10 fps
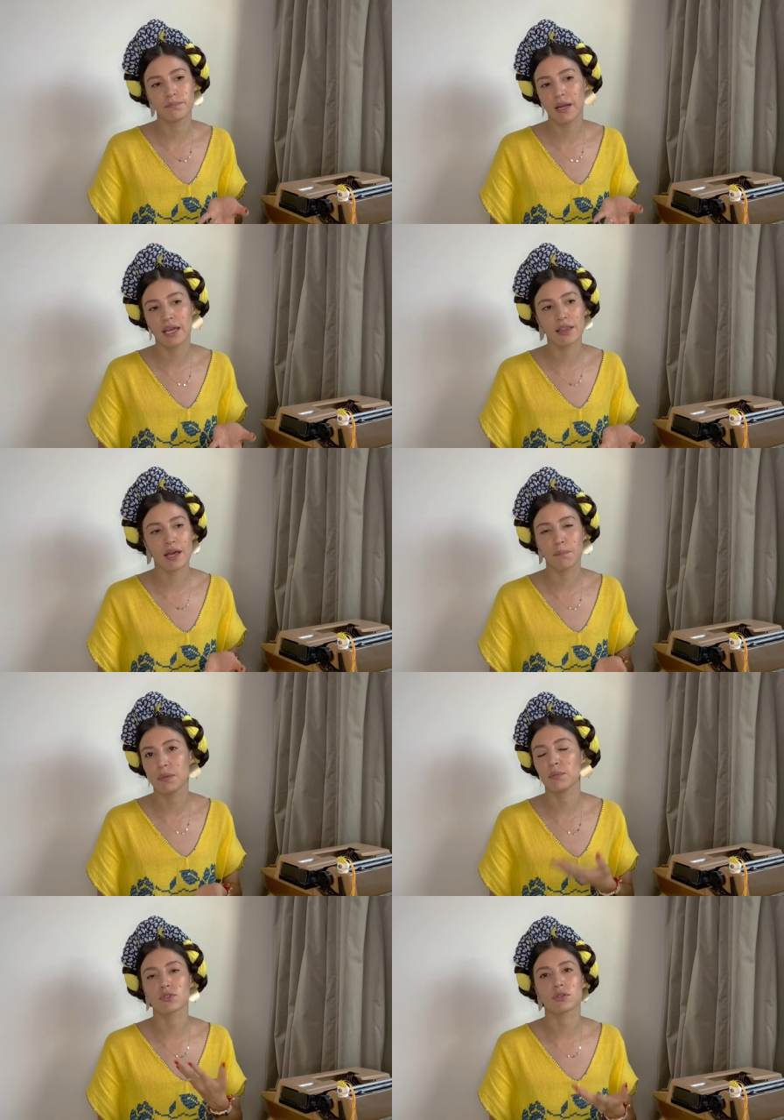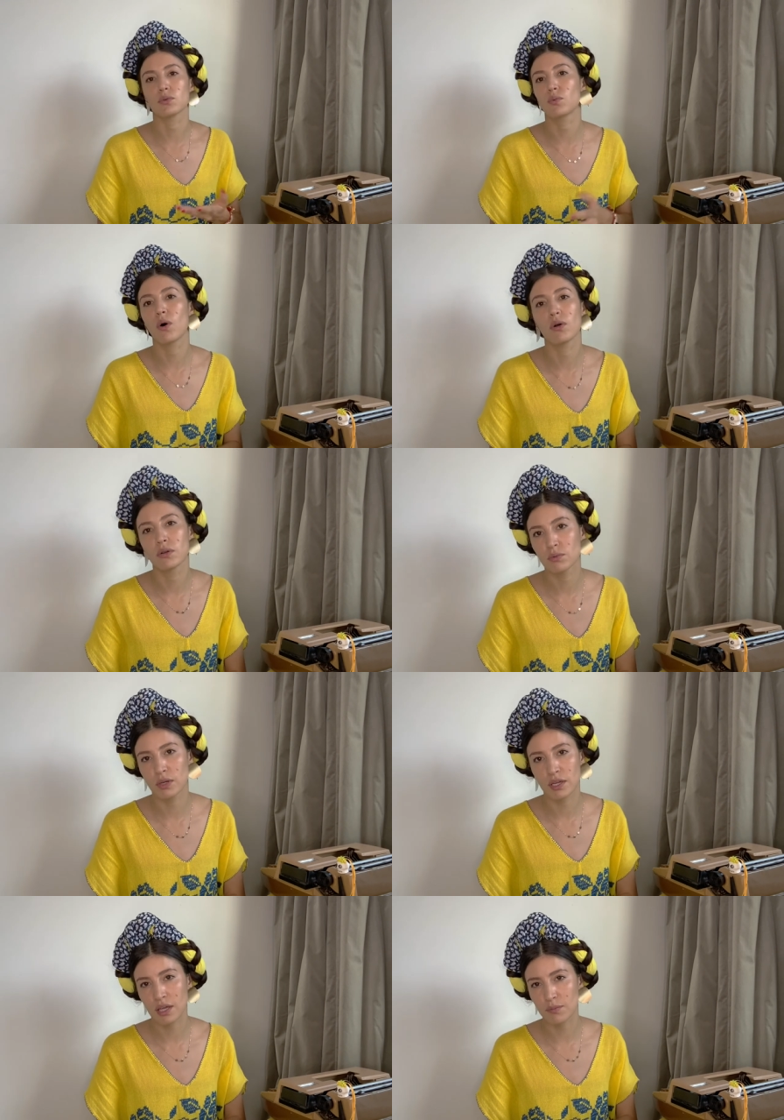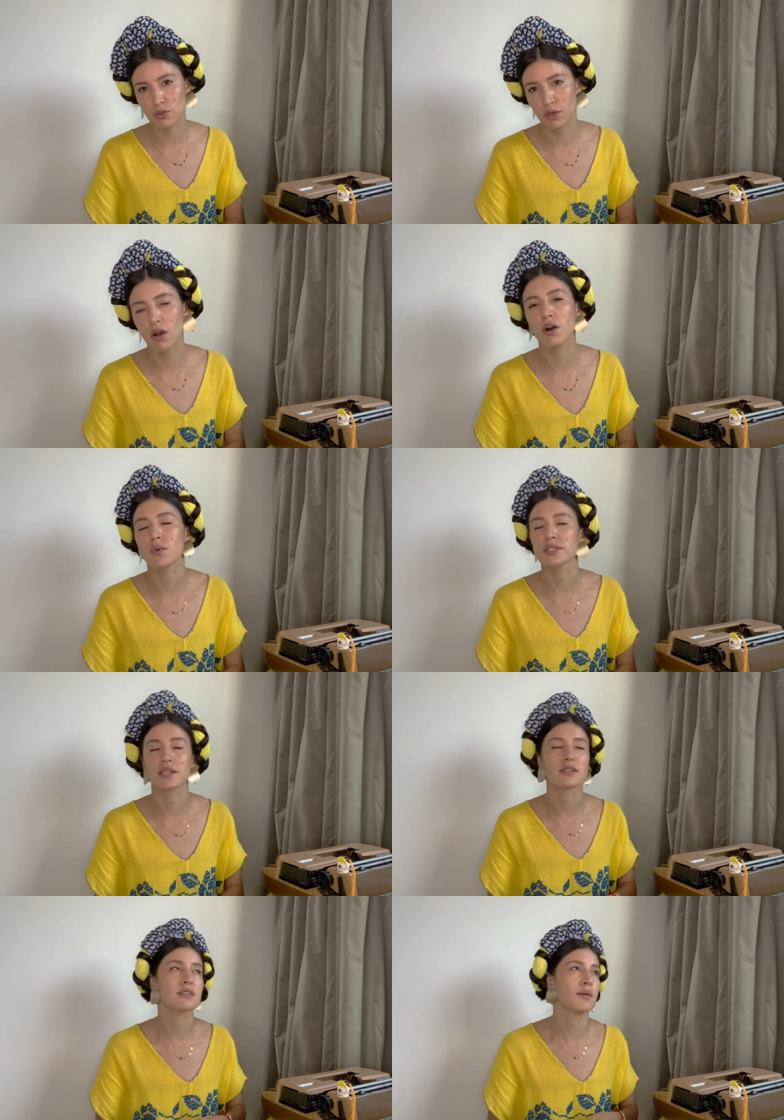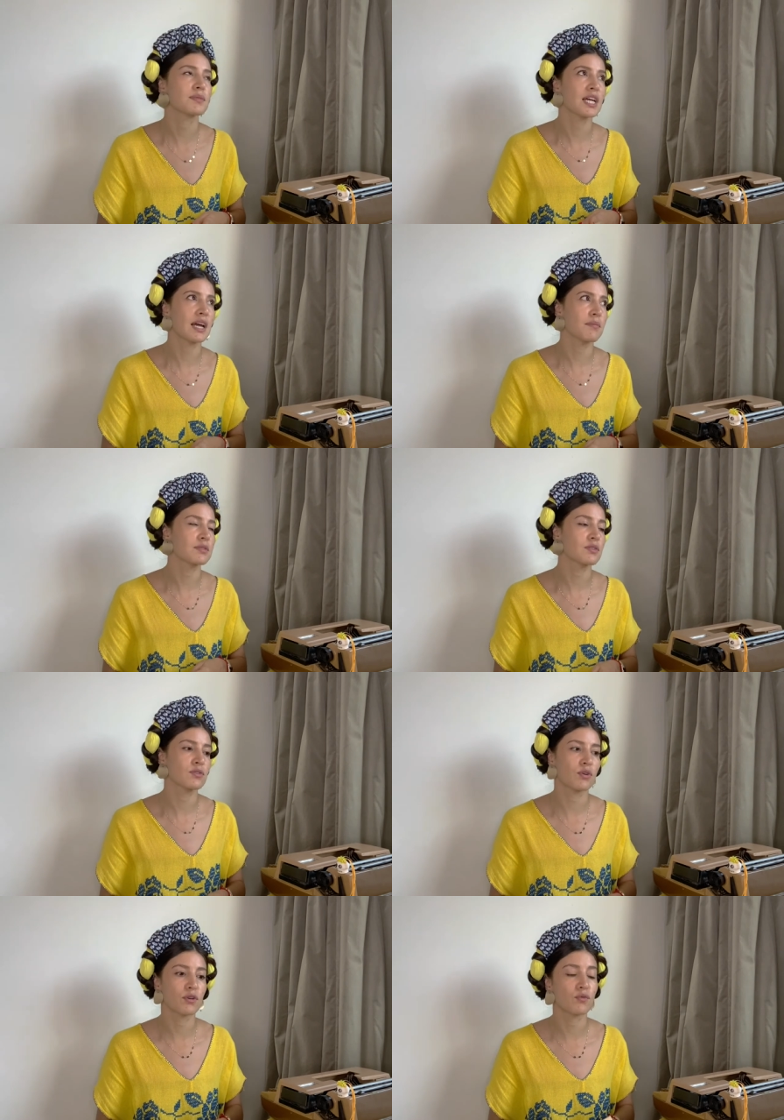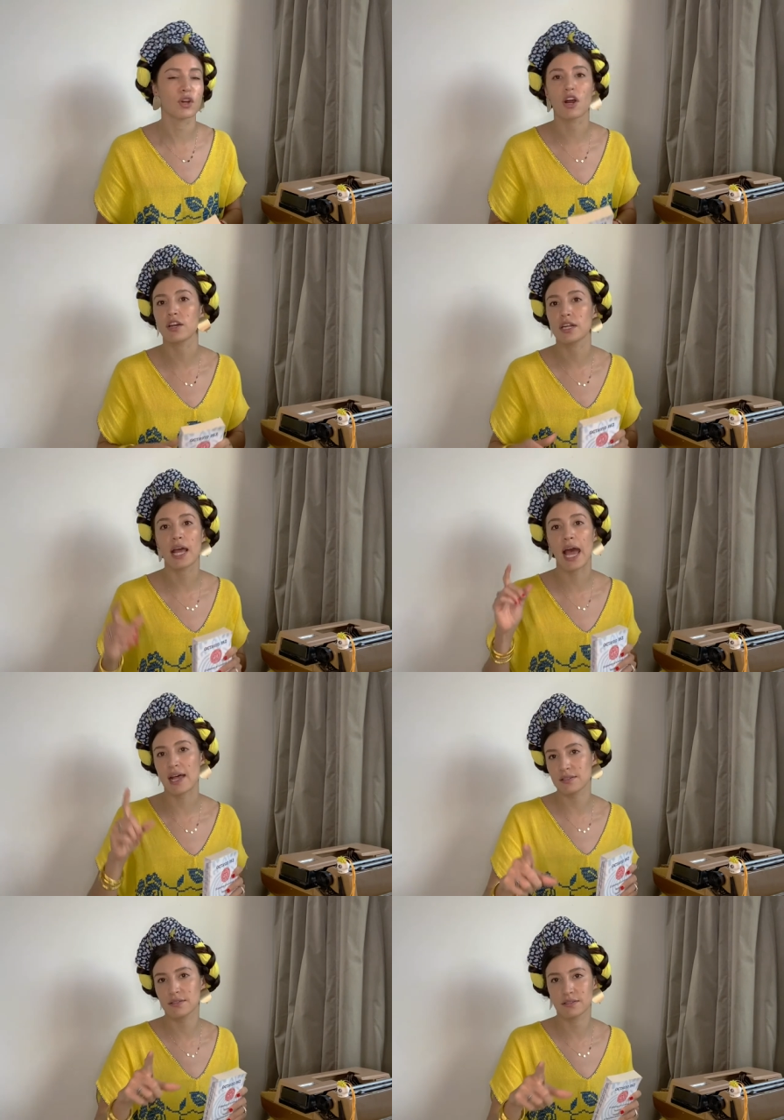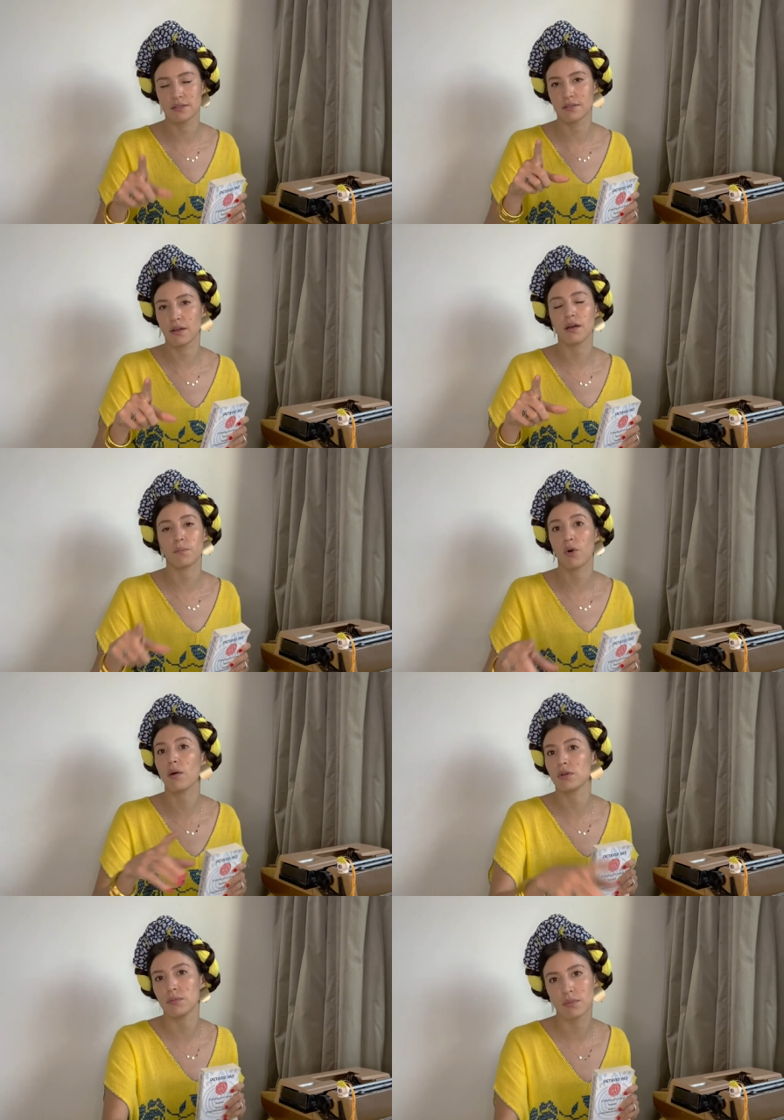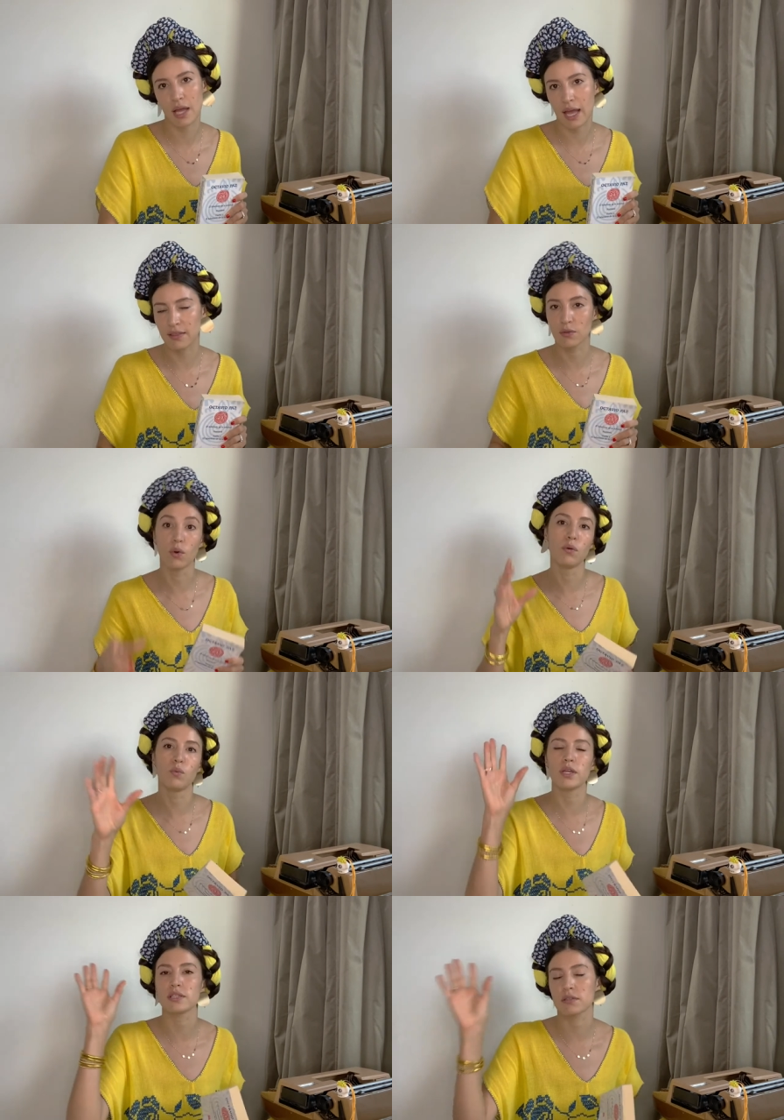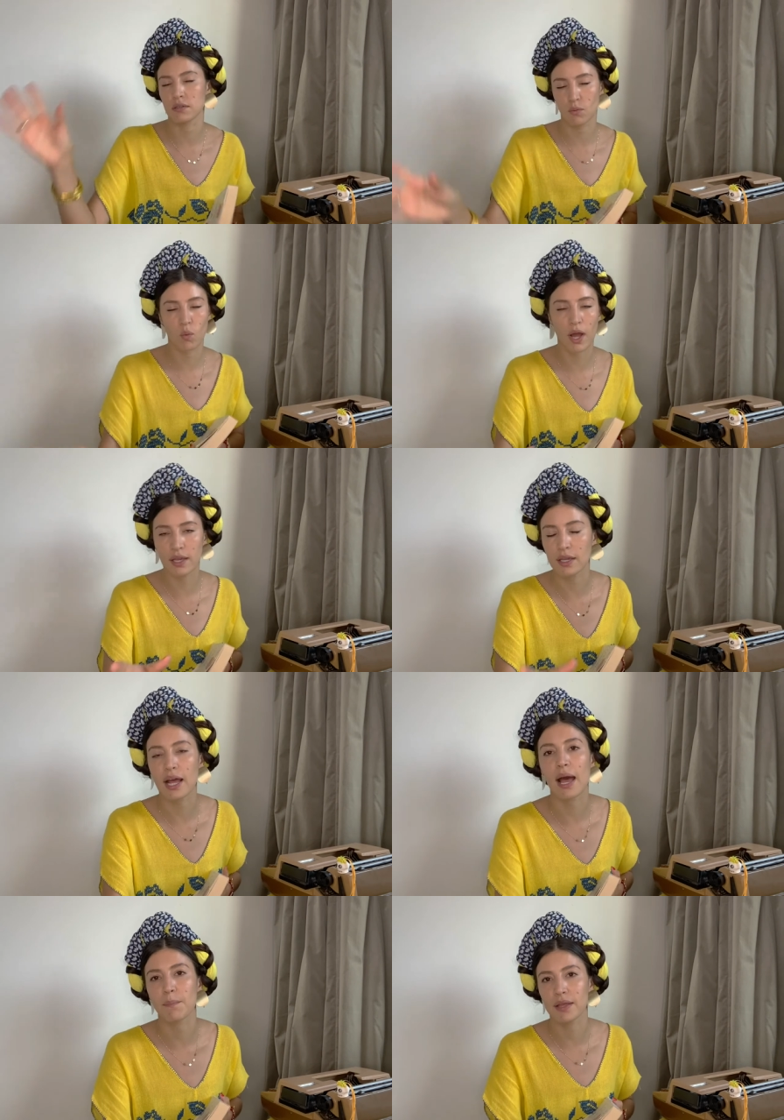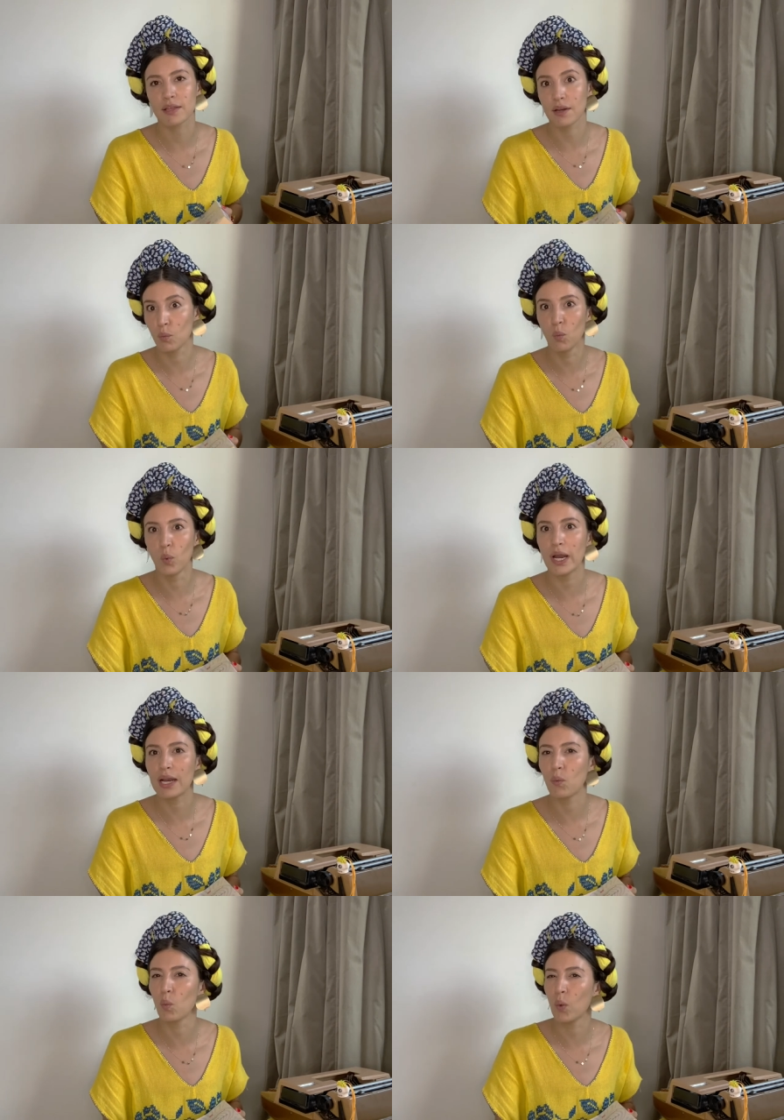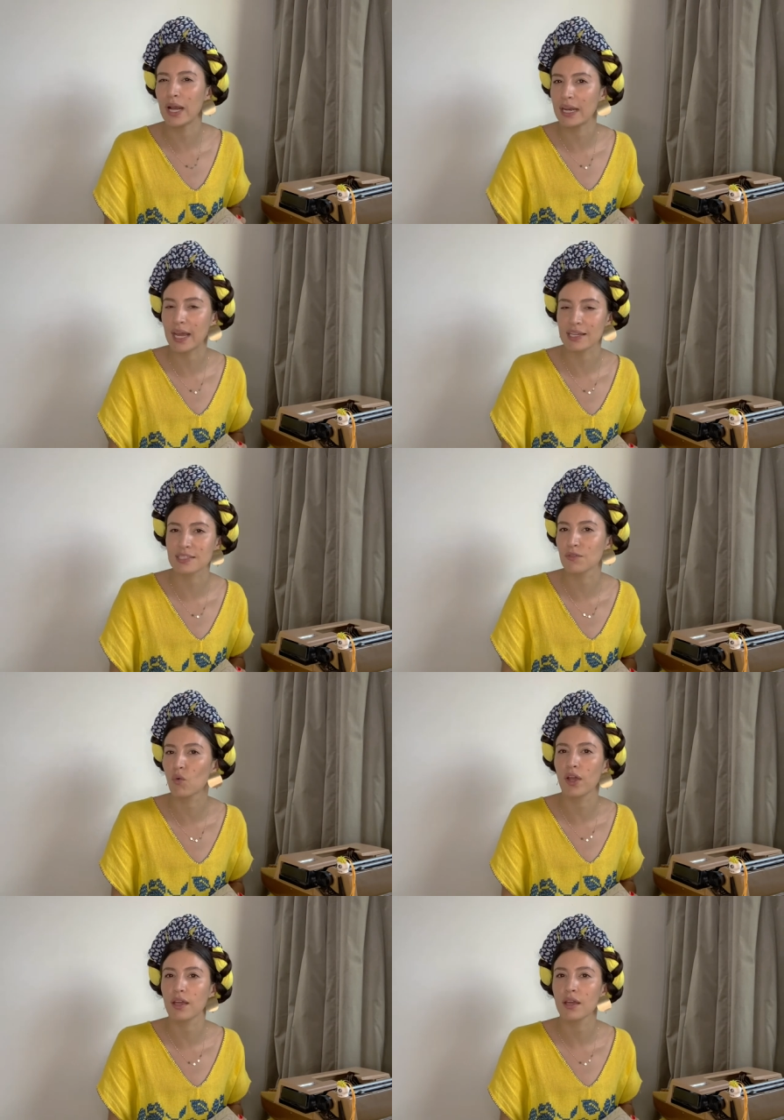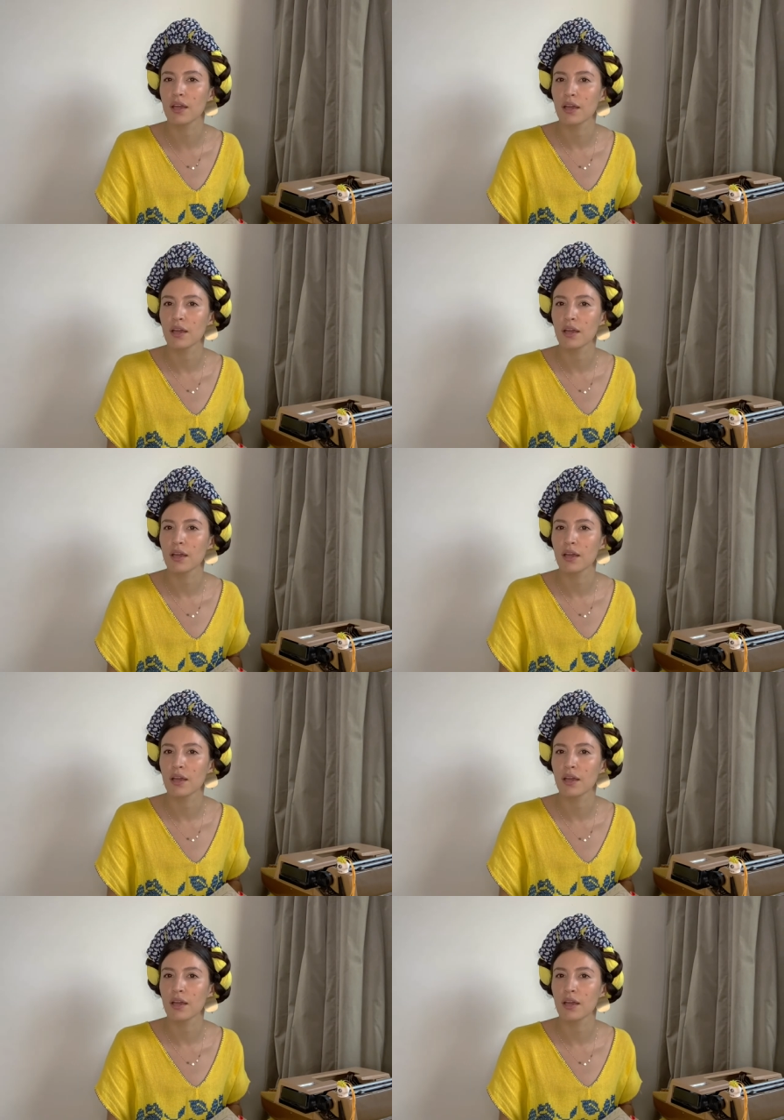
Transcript: played a pivotal role when it came to the conquest and is sometimes sort of regarded as the problem and the reason why it happened in a really, really negative way,